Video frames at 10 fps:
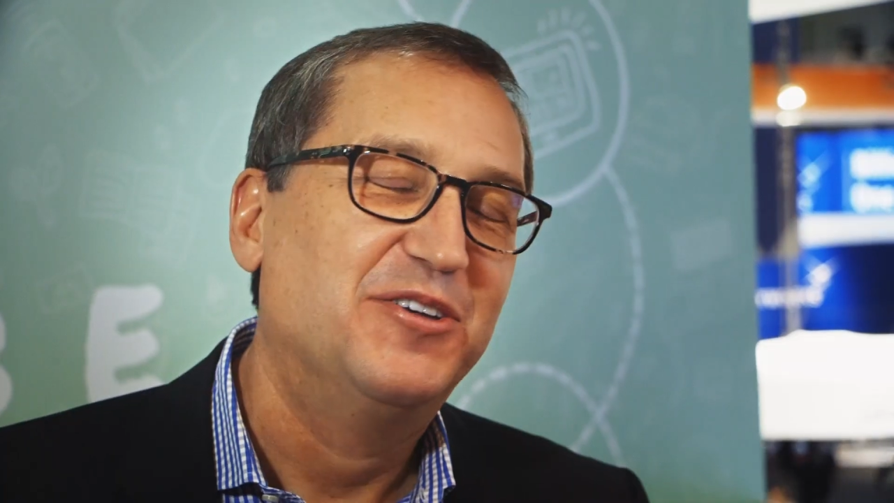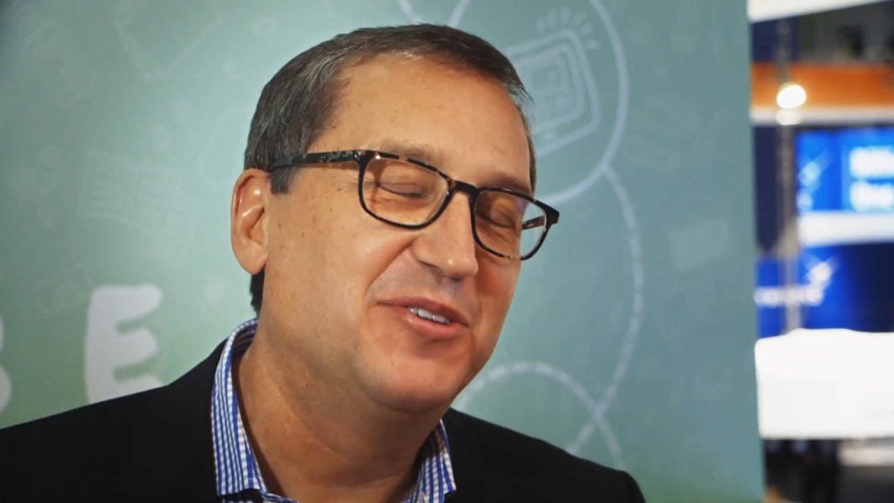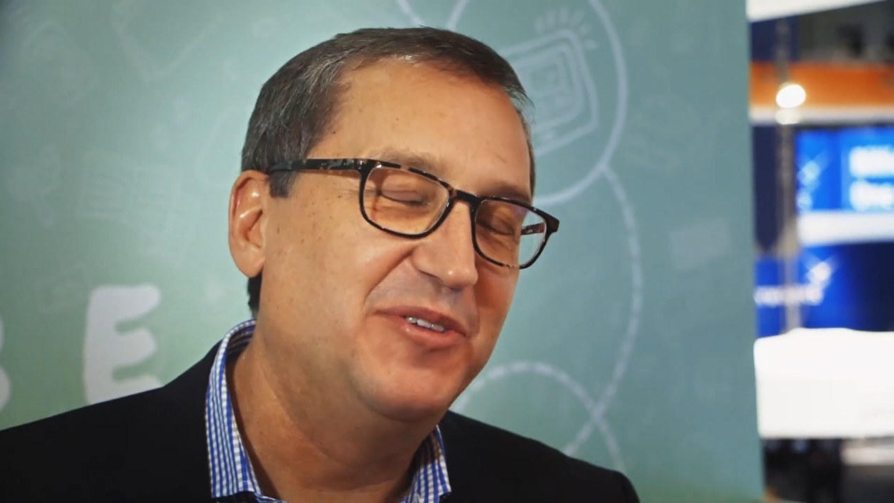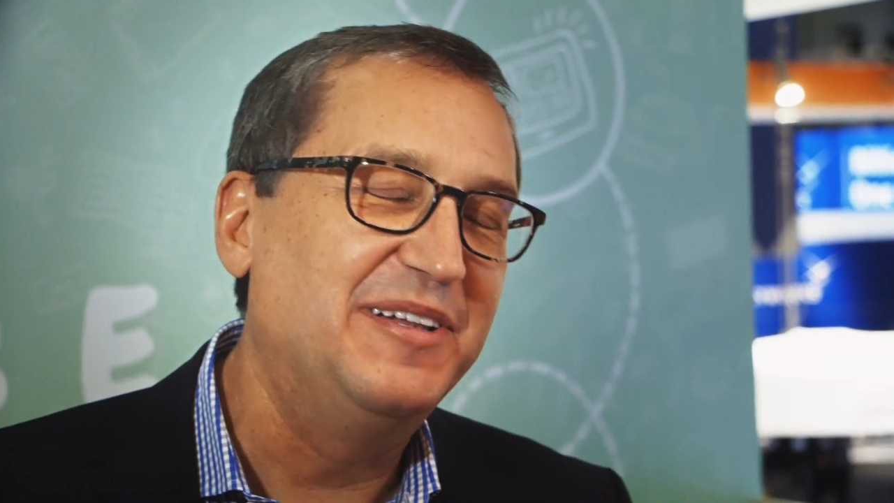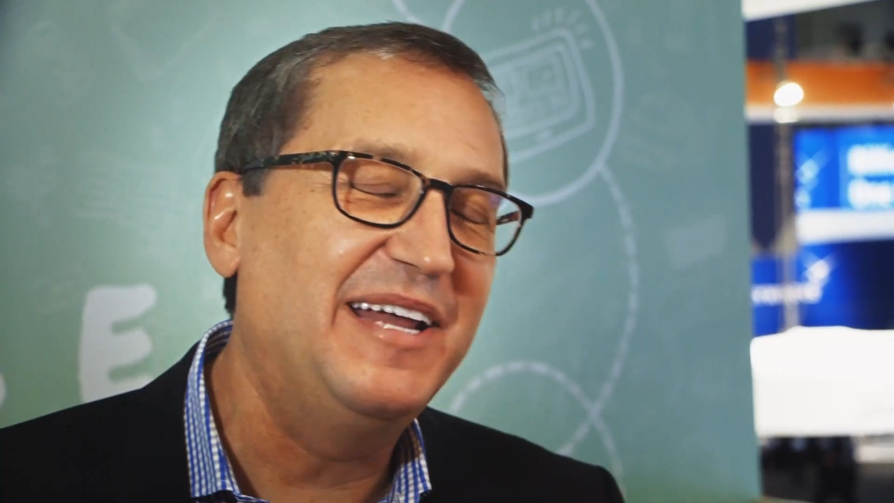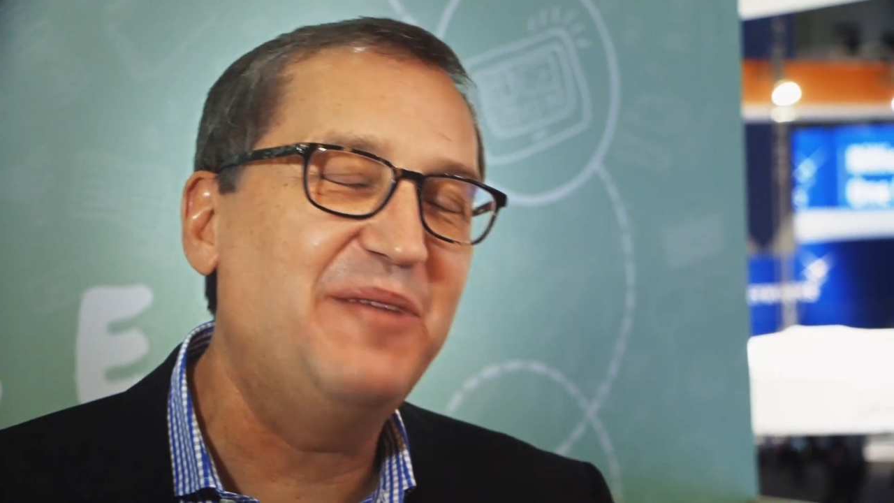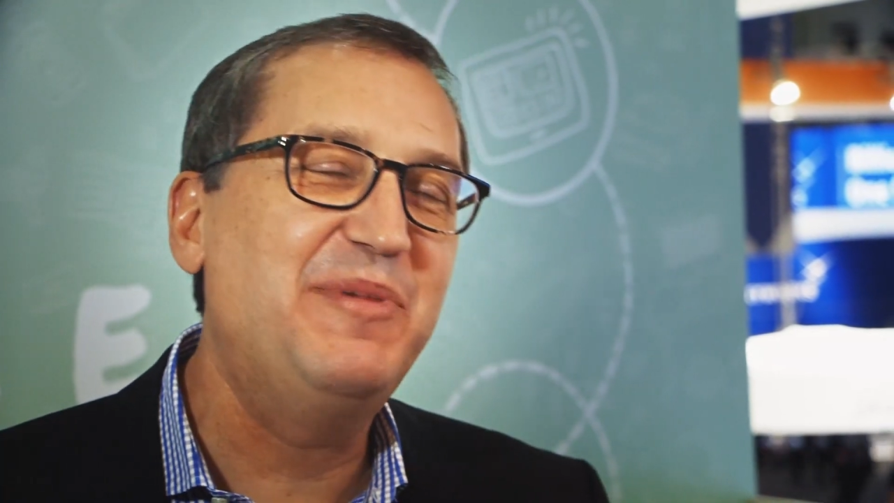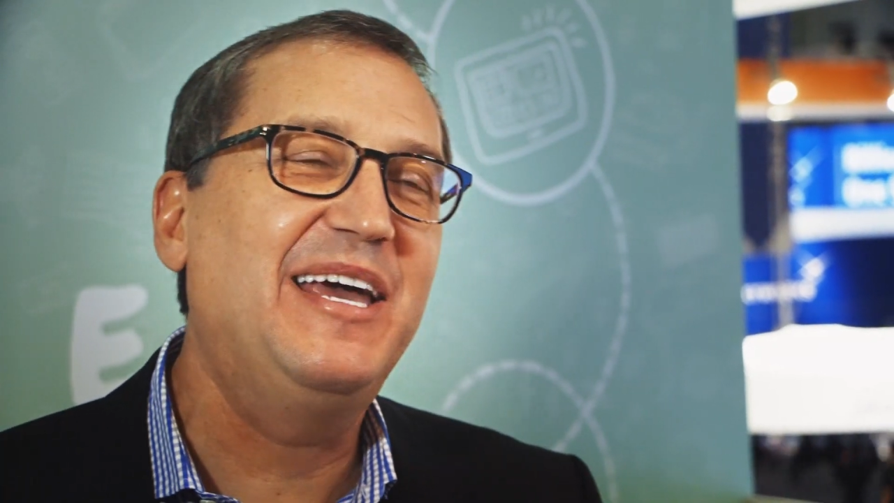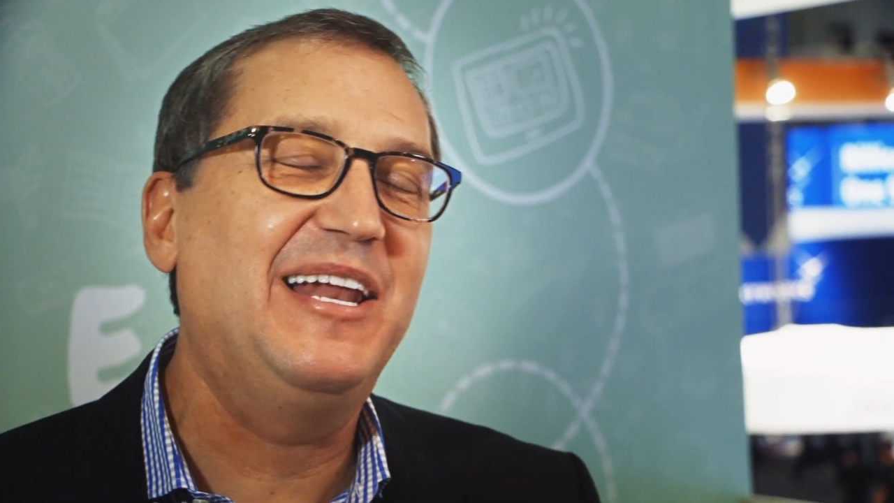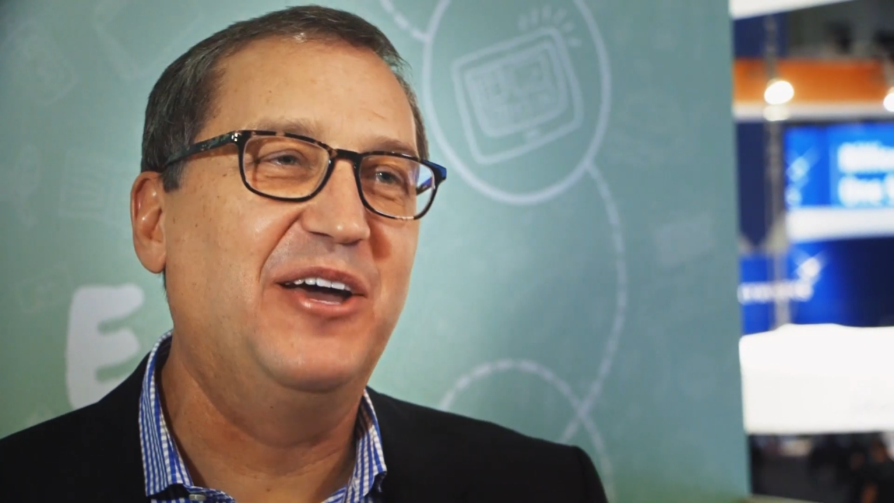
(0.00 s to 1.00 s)
So the
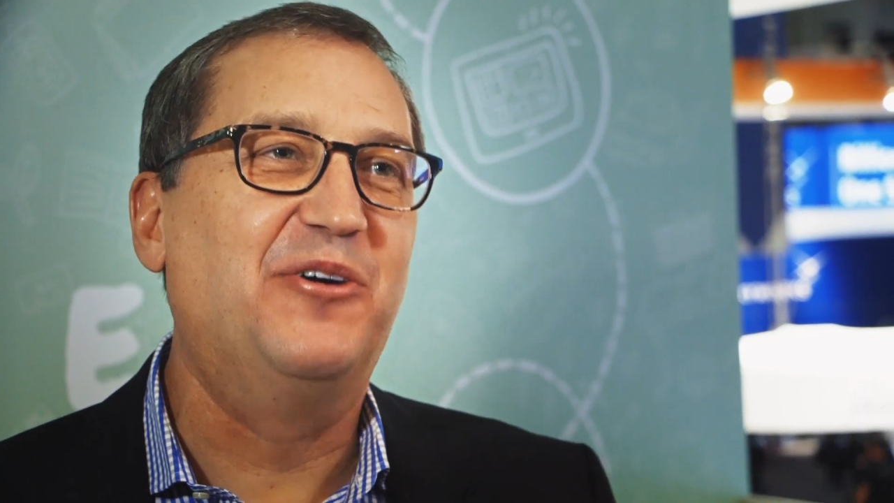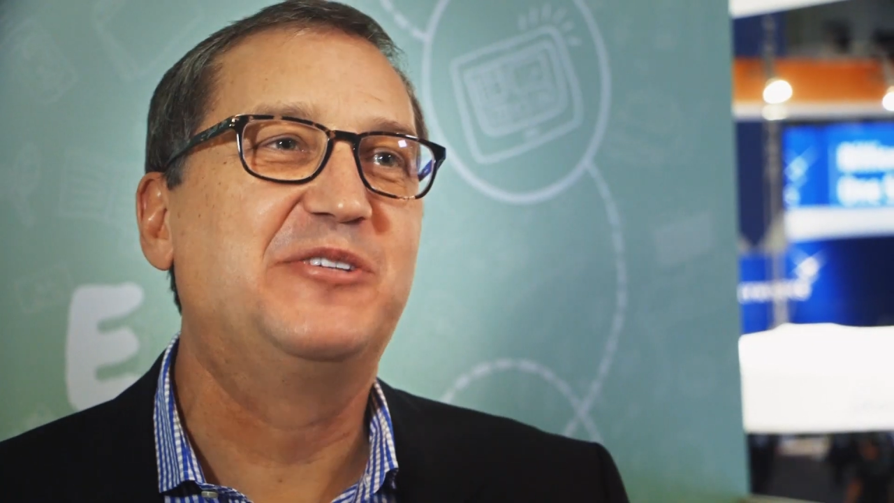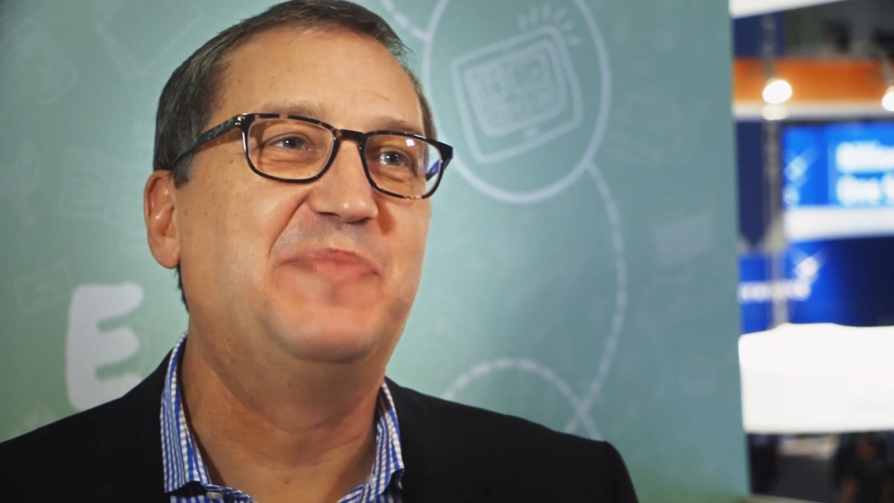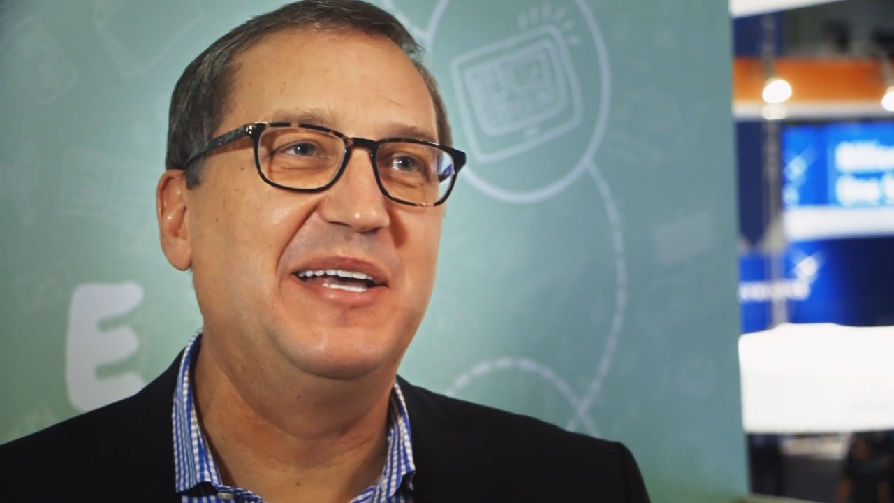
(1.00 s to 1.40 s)
name Helio is